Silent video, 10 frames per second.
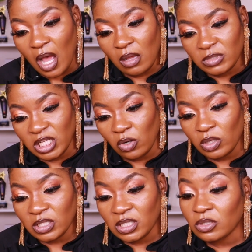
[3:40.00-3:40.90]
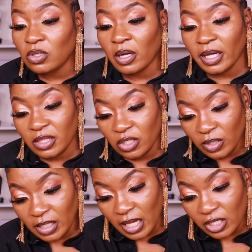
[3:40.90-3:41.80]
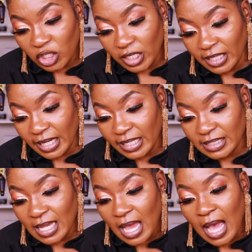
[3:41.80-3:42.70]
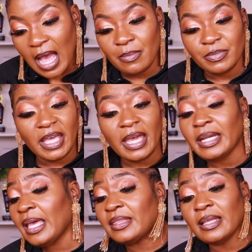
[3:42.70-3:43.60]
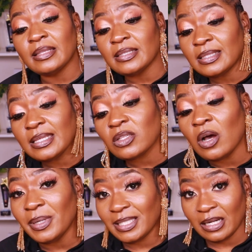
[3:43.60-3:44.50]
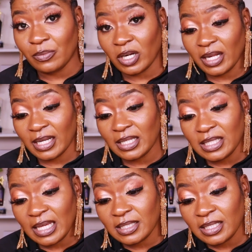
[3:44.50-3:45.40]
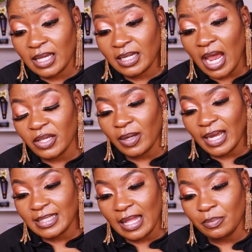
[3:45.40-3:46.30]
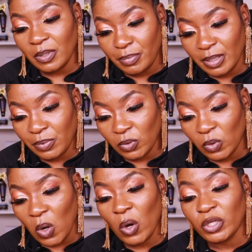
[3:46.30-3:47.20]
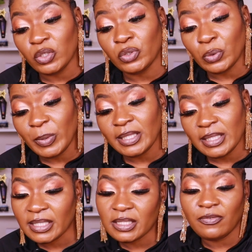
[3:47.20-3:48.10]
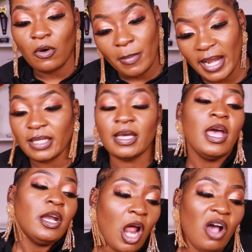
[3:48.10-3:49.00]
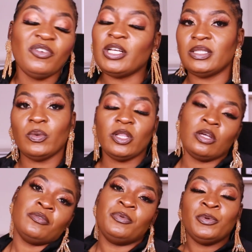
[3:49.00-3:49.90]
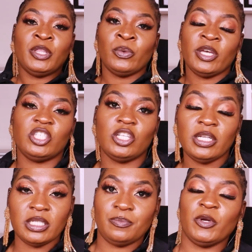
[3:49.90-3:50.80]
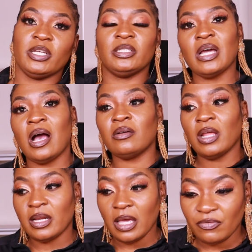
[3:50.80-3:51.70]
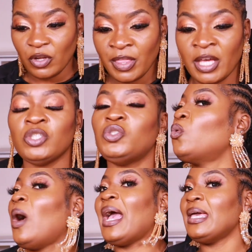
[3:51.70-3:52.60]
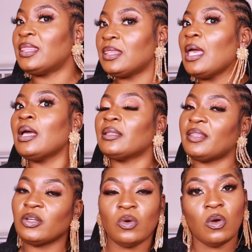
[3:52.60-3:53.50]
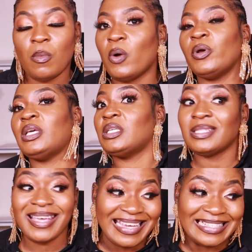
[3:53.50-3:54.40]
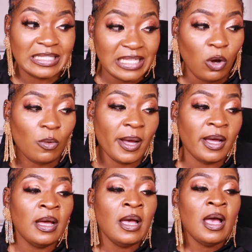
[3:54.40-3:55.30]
and check on a TikTok, and then you can actually get that. And then this comment that I'm gonna read that said, are you guys helping people or are you doing this for money? Now of course there were a lot of people that were actually responding down and everything. Do I think that Gogo Maweni is a sangoma?